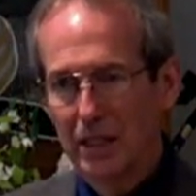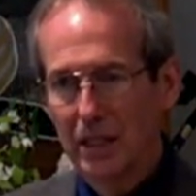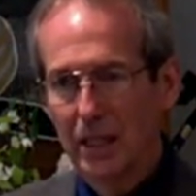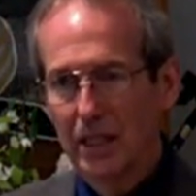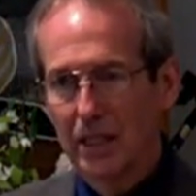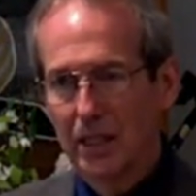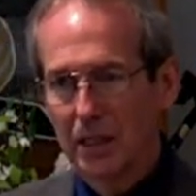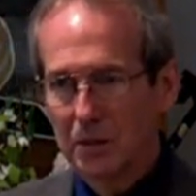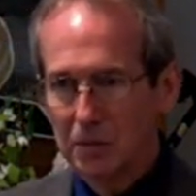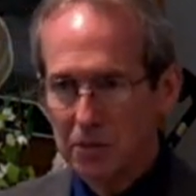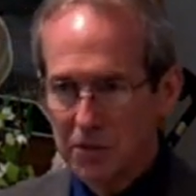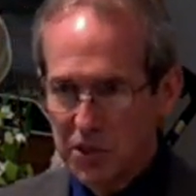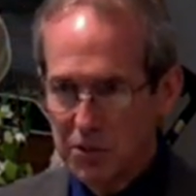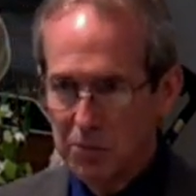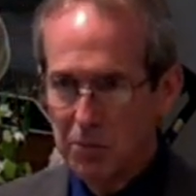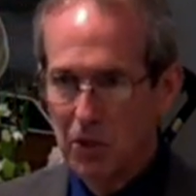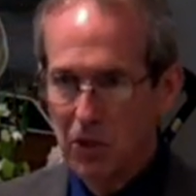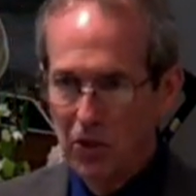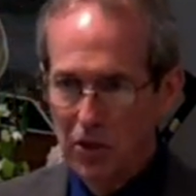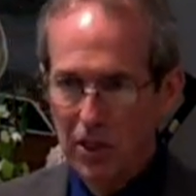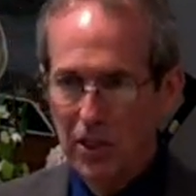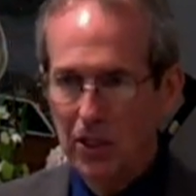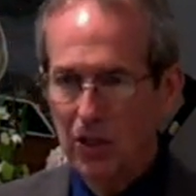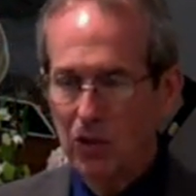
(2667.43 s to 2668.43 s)
than
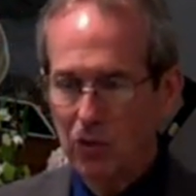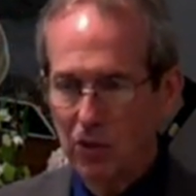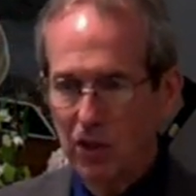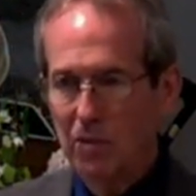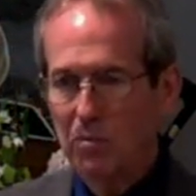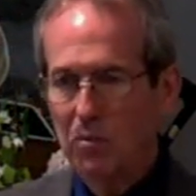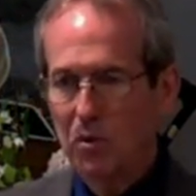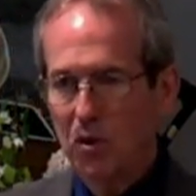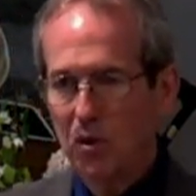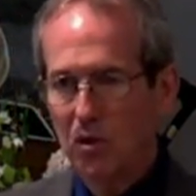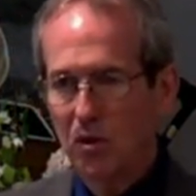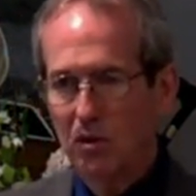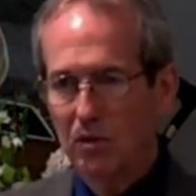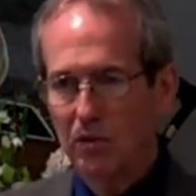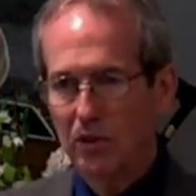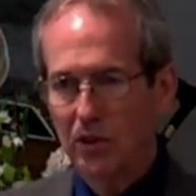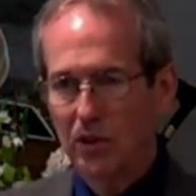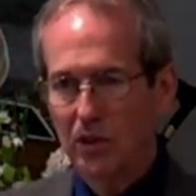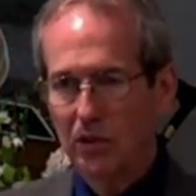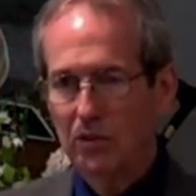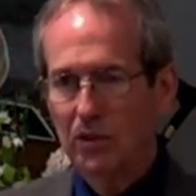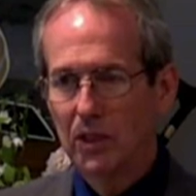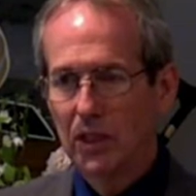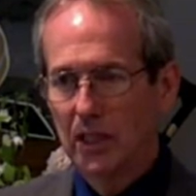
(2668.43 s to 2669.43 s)
smearing cream all over
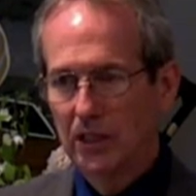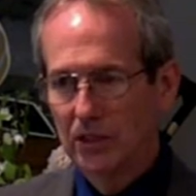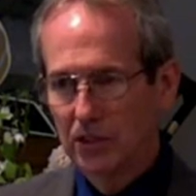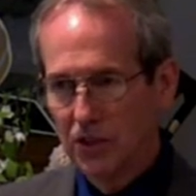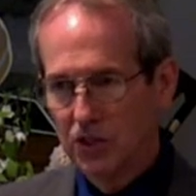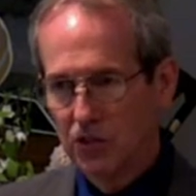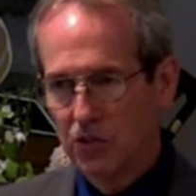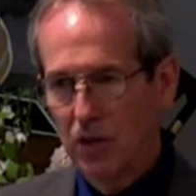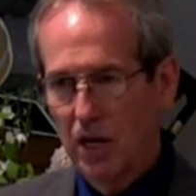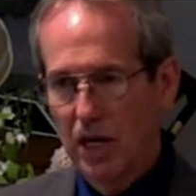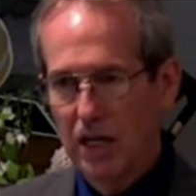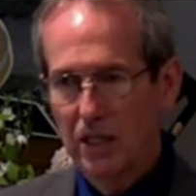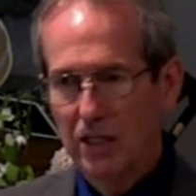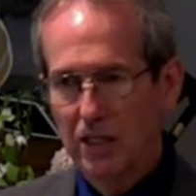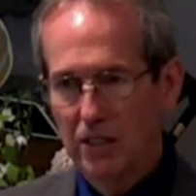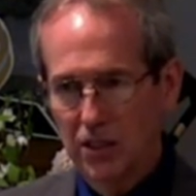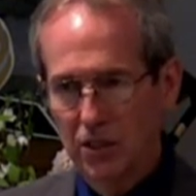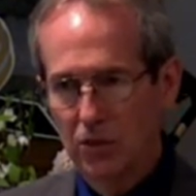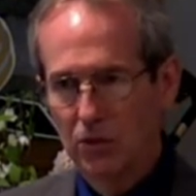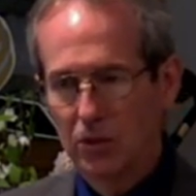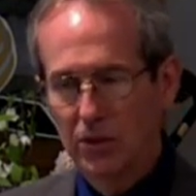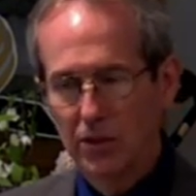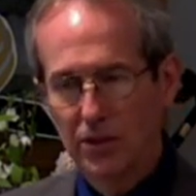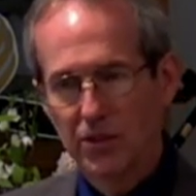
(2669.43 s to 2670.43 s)
you to try to deal
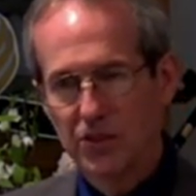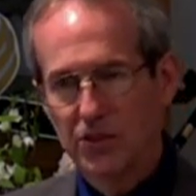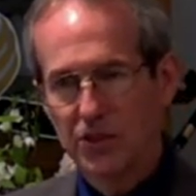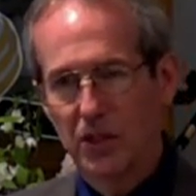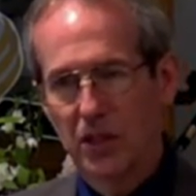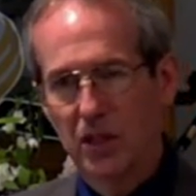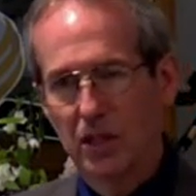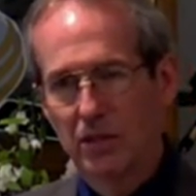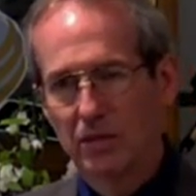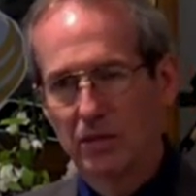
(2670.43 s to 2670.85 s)
with the sun.